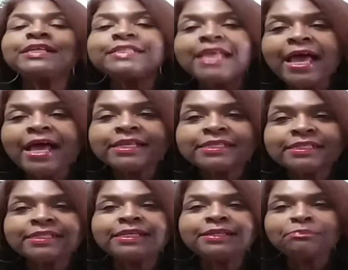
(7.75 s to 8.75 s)
is
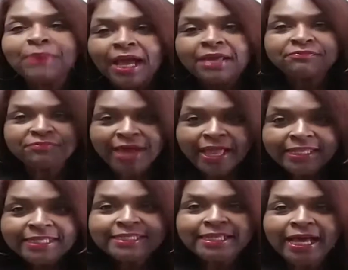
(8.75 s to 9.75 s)
actually my
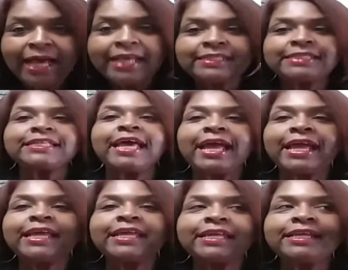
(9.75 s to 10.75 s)
Valentine's
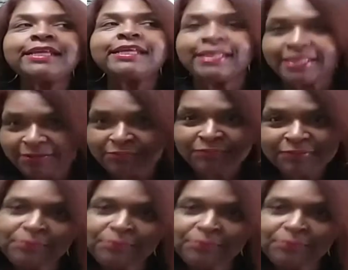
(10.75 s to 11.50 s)
Day gift.